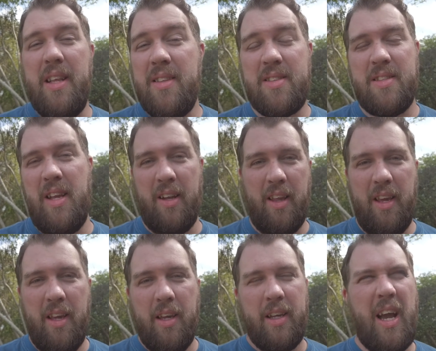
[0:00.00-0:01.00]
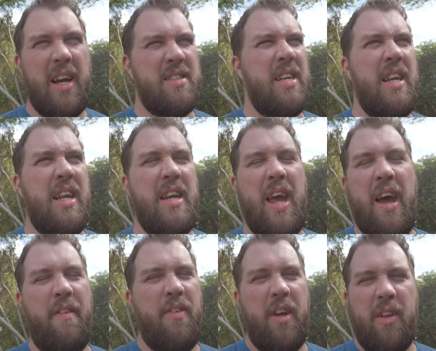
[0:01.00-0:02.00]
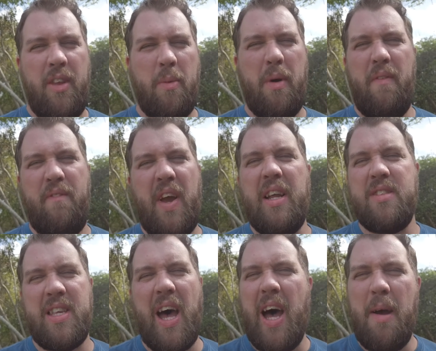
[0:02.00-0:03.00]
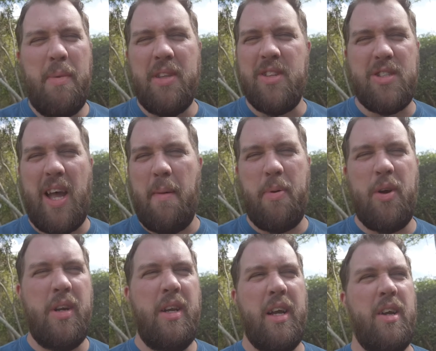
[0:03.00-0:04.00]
Instantly. Guys, there wasn't FaceTime in this time period.